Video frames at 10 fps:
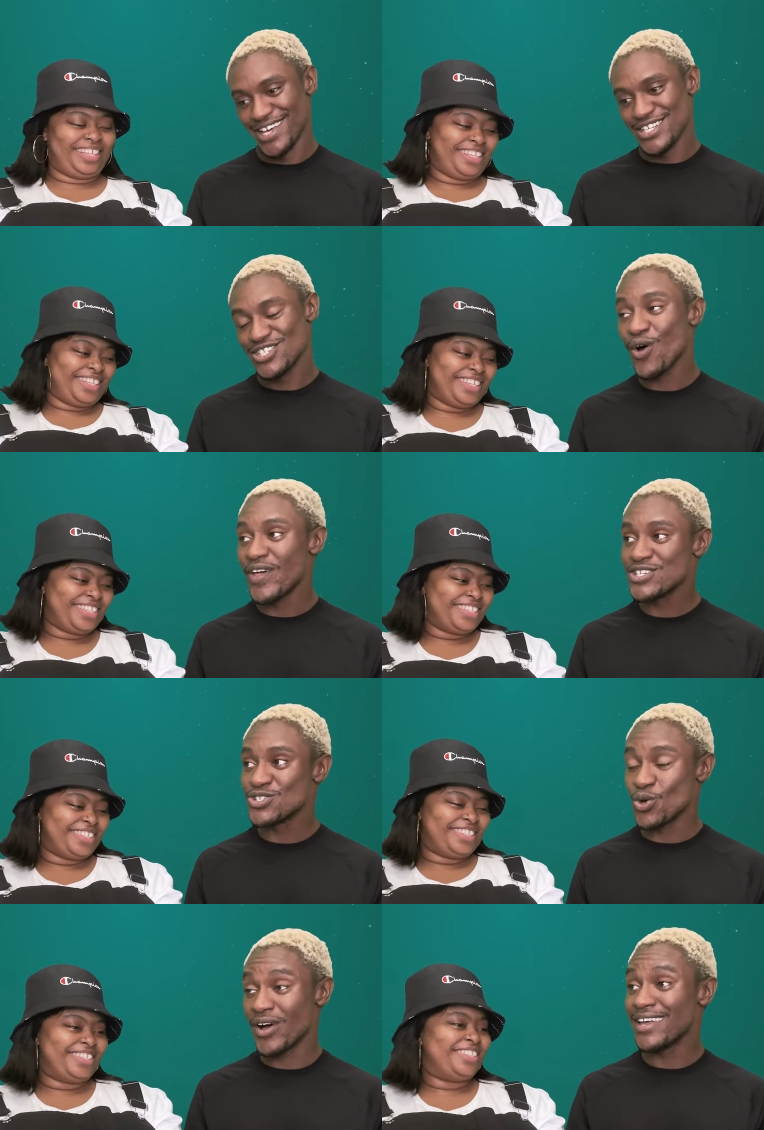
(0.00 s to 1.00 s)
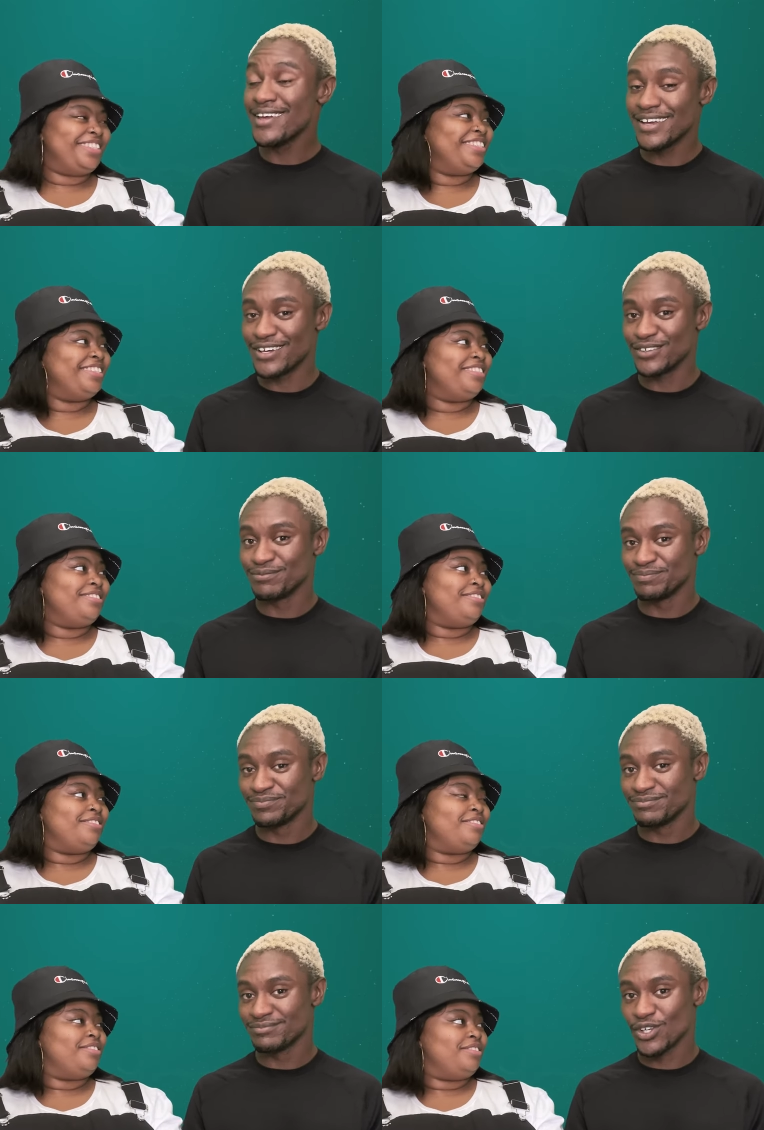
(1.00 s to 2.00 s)
Speaker 1: So there's a Douyin
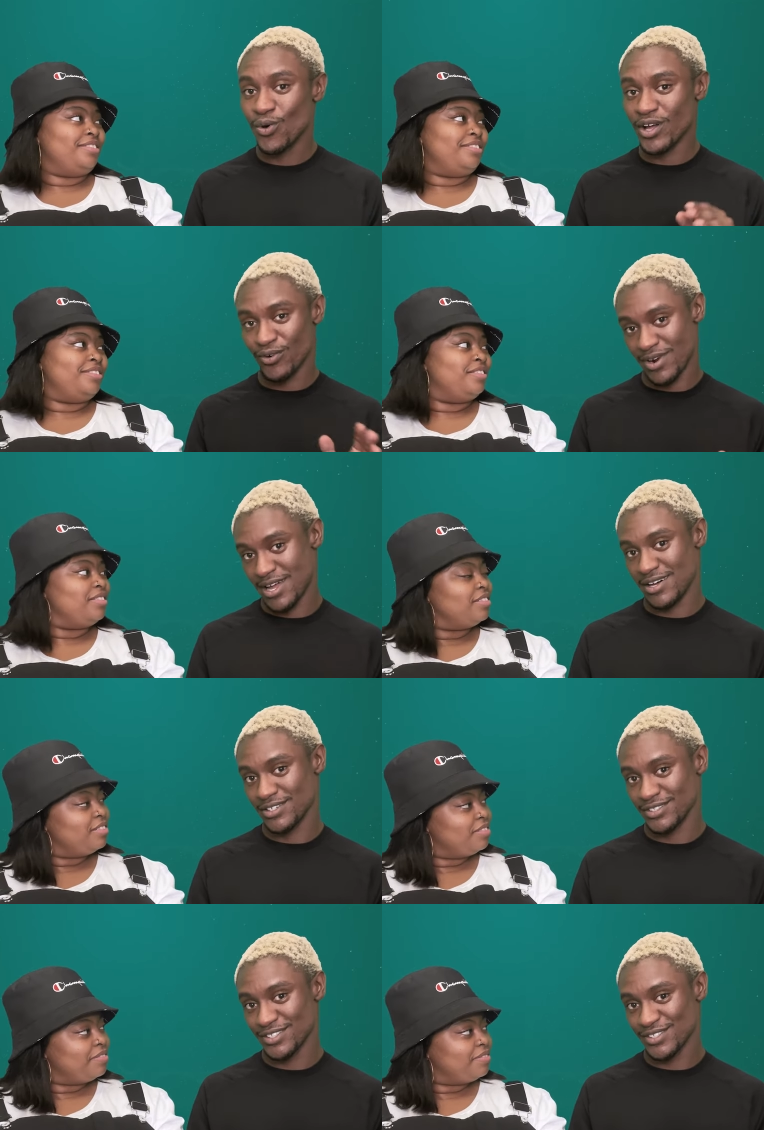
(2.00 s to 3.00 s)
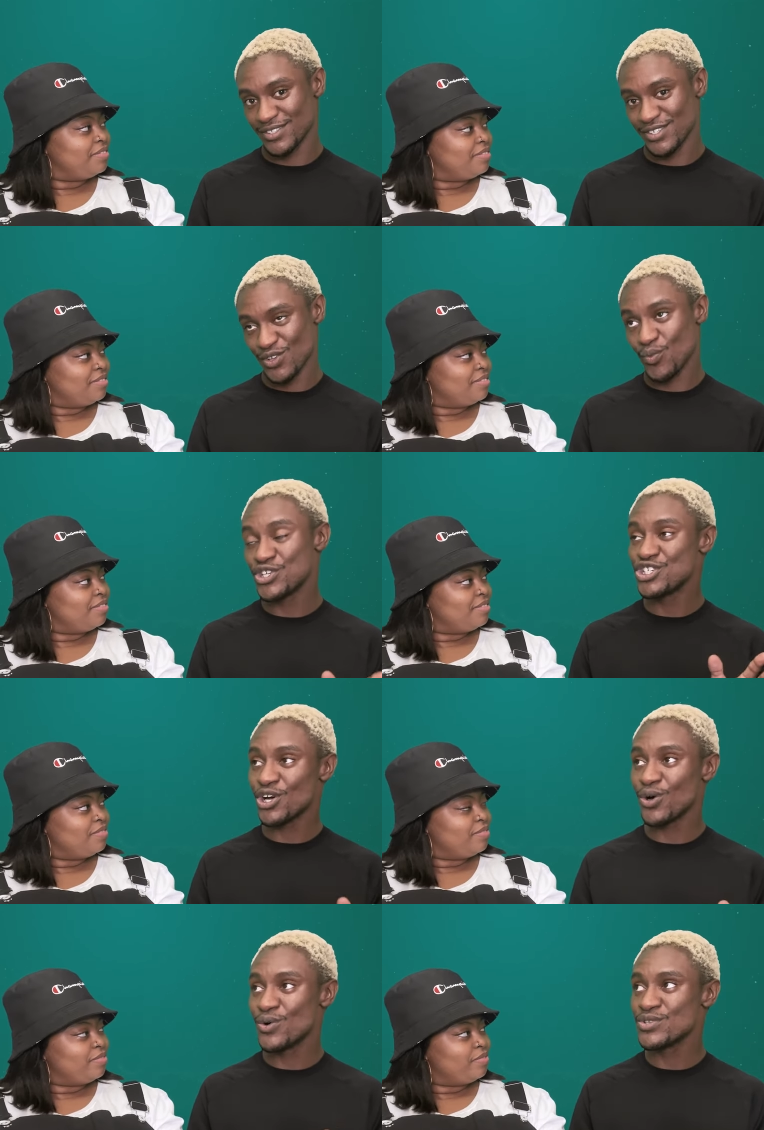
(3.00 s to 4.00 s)
going around which
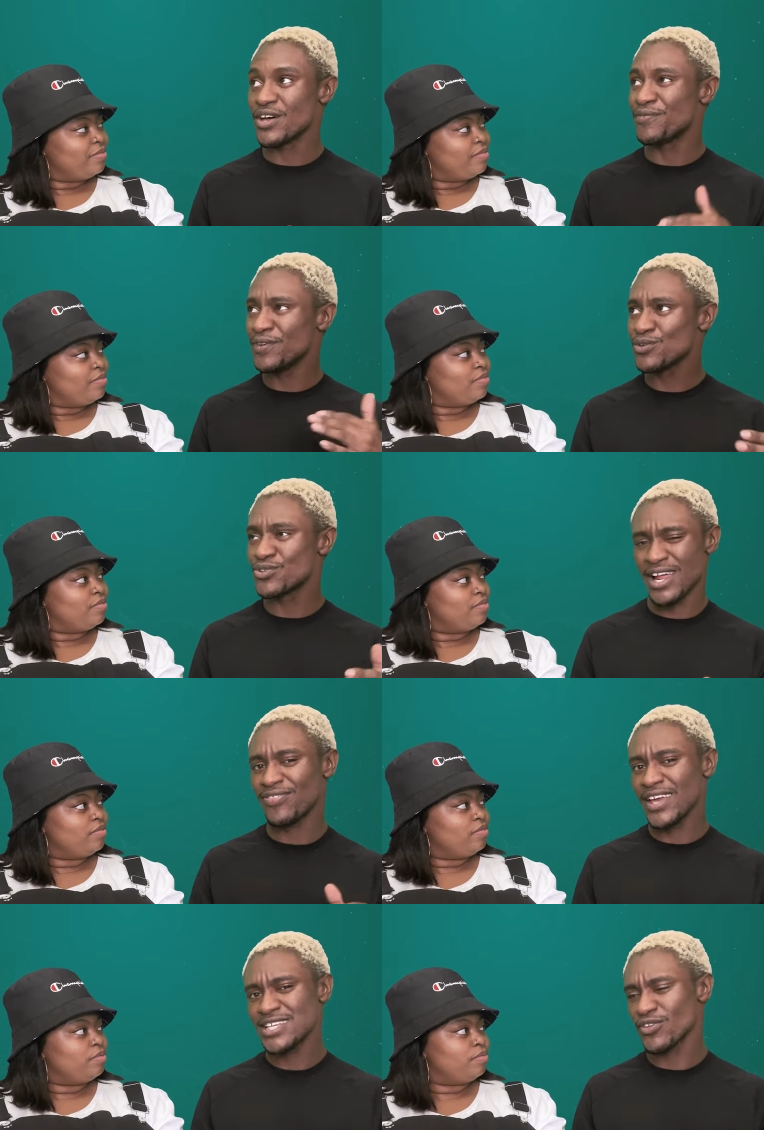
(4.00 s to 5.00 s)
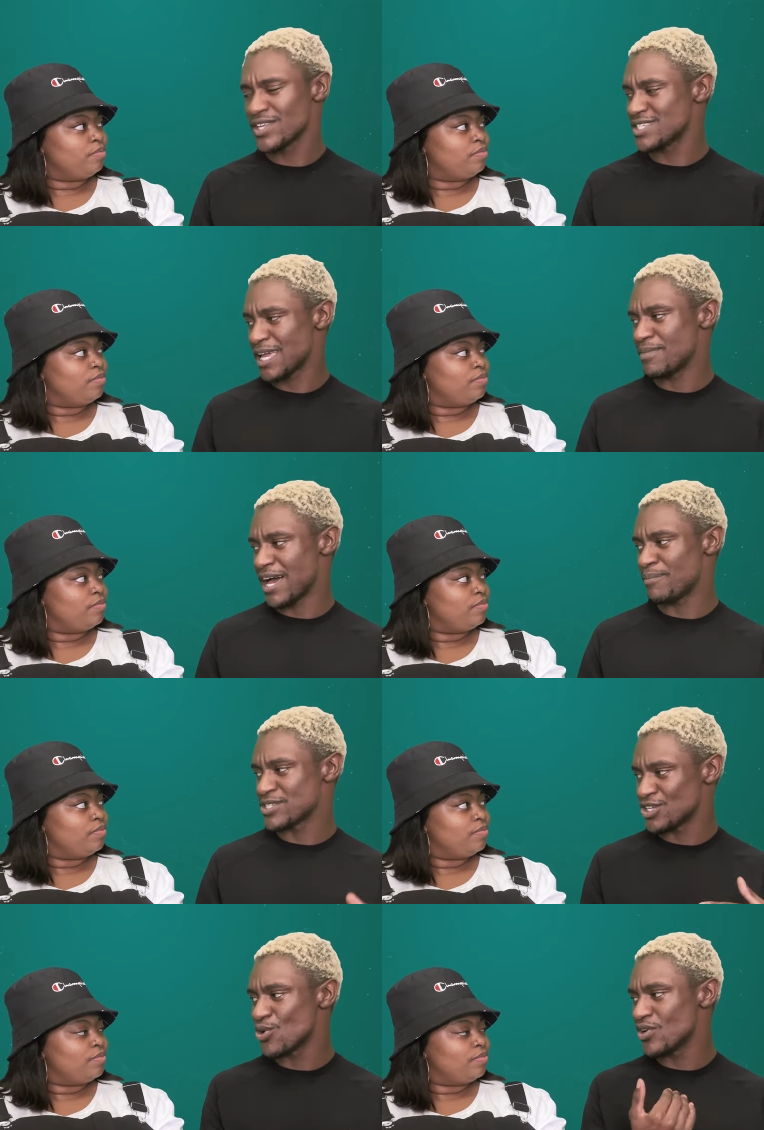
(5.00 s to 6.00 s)
shows a filter, and I think it's on the same app. It's
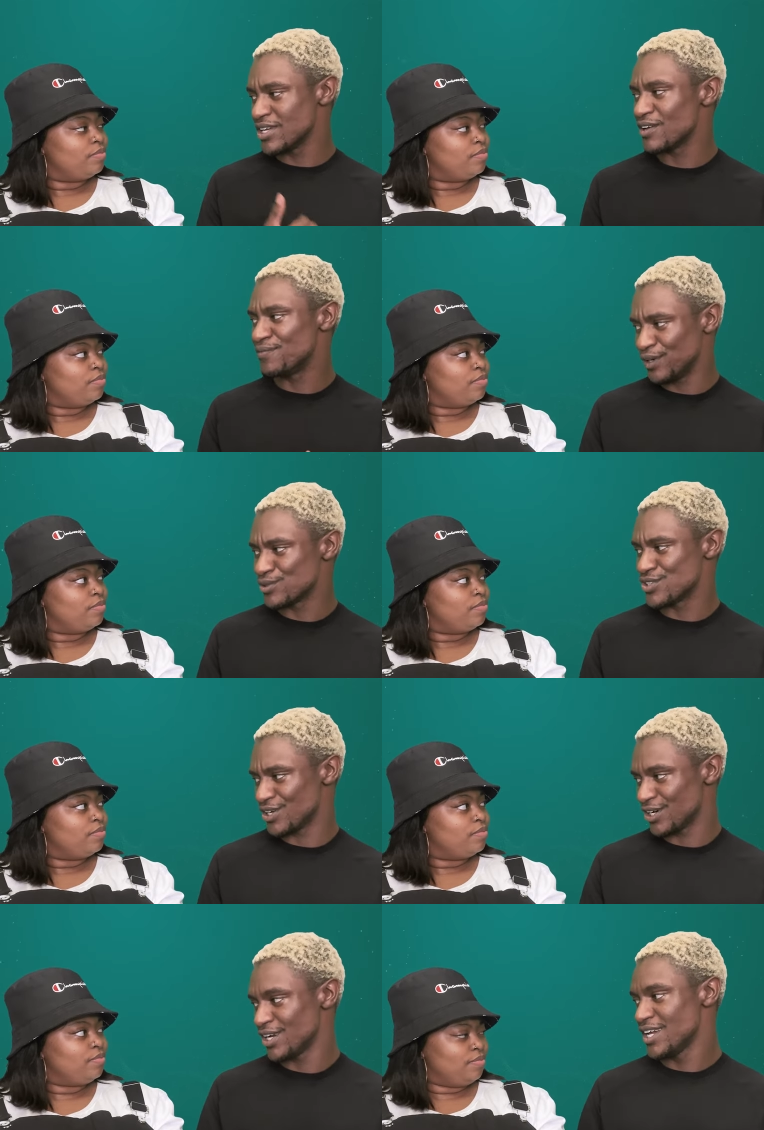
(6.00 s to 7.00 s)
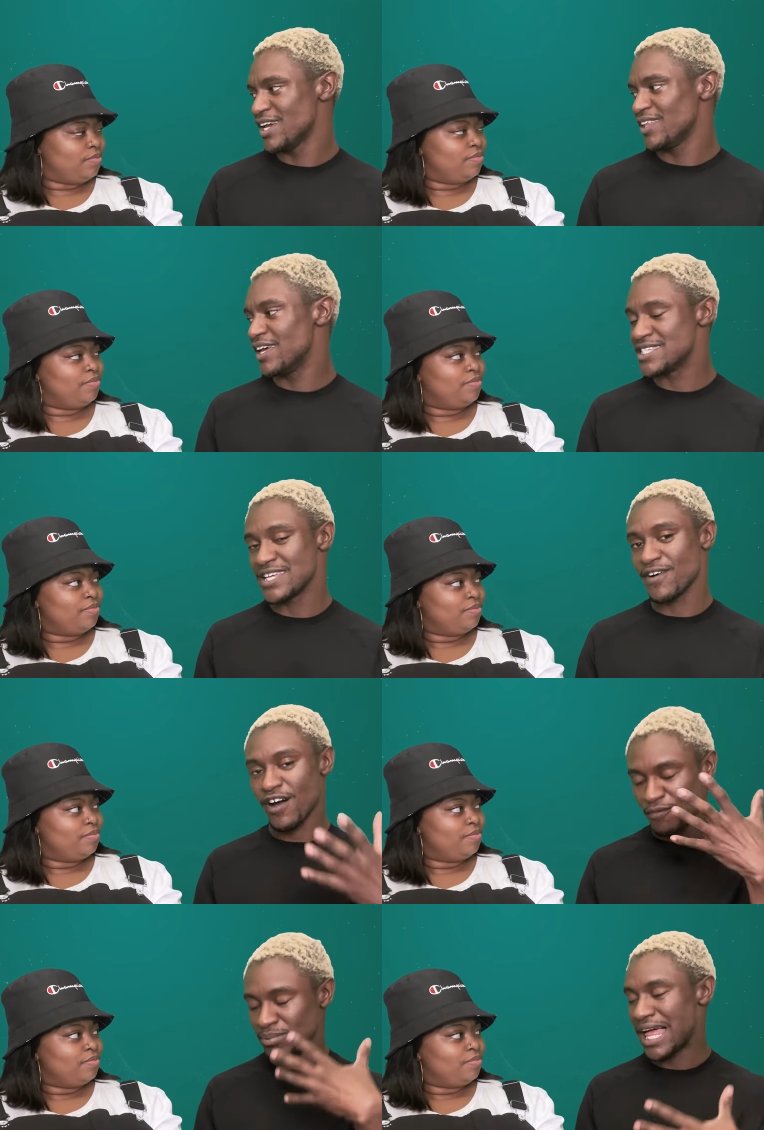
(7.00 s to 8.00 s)
a Douyin filter uh-huh. a,
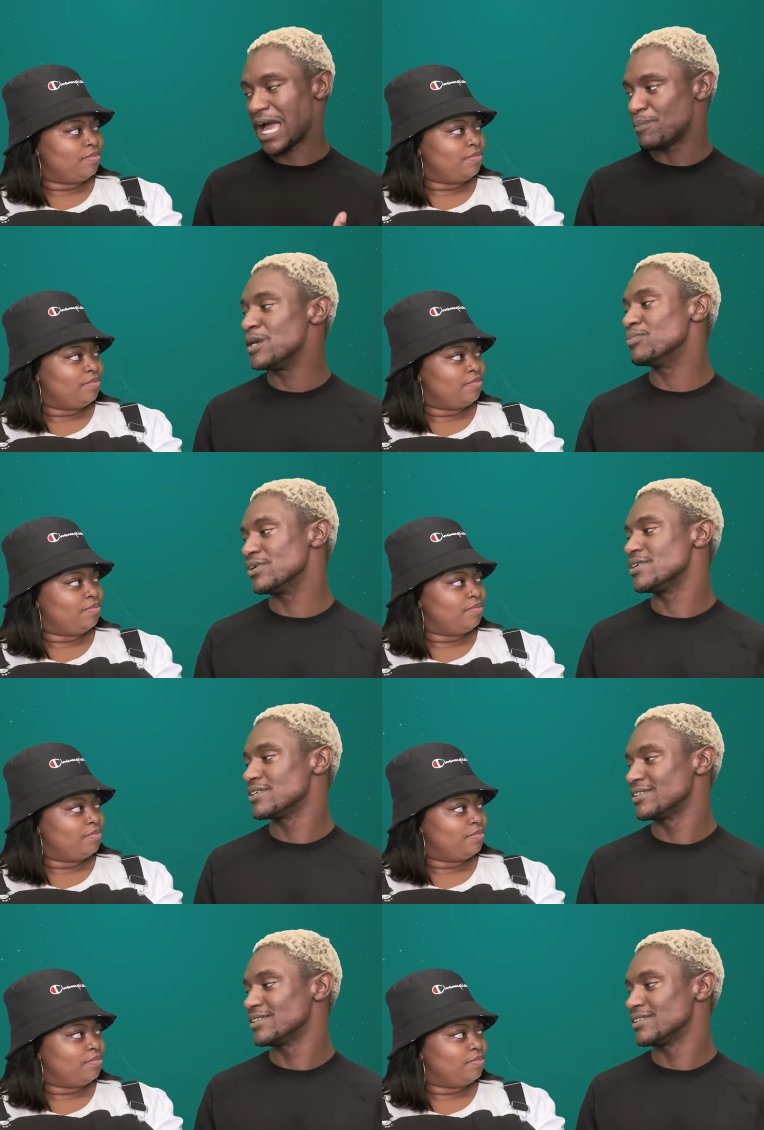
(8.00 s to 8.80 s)
of black people.